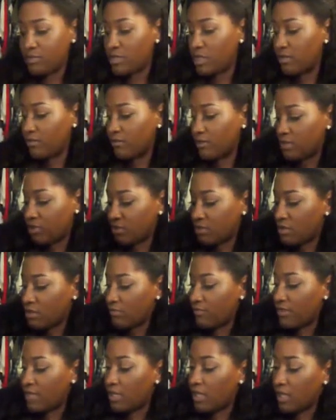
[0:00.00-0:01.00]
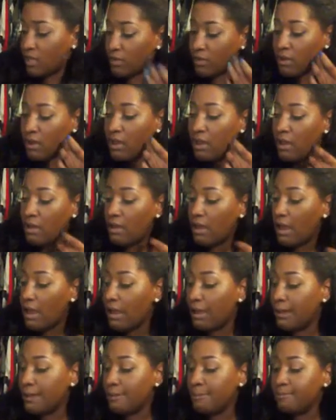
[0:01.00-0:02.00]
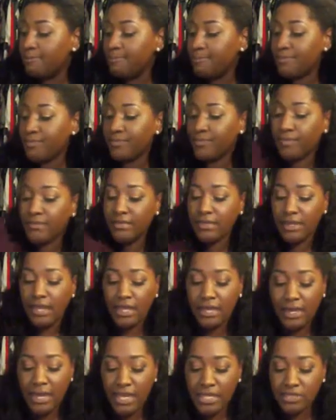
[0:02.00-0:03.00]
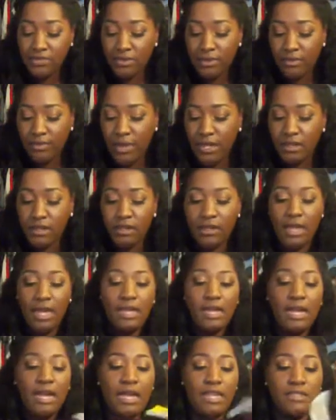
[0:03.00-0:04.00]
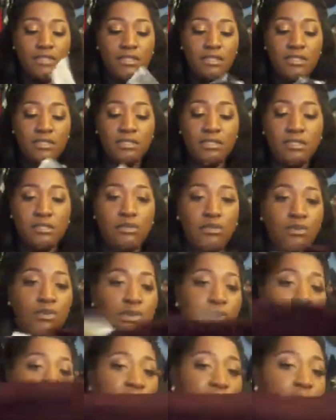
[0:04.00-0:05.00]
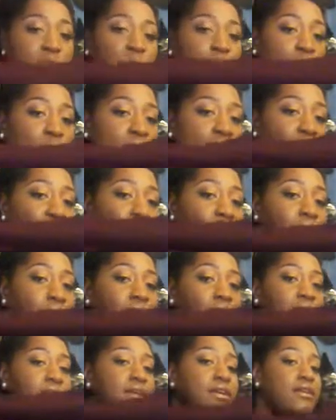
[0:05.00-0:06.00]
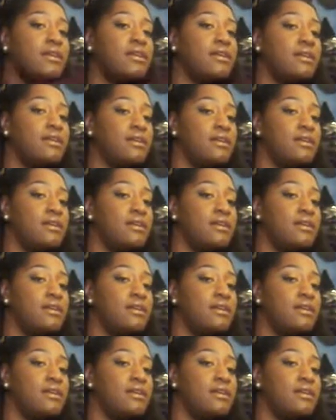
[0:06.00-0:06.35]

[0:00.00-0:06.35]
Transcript: trying to rush through the video. Um, next to the regular line, I got this gorgeous wine color.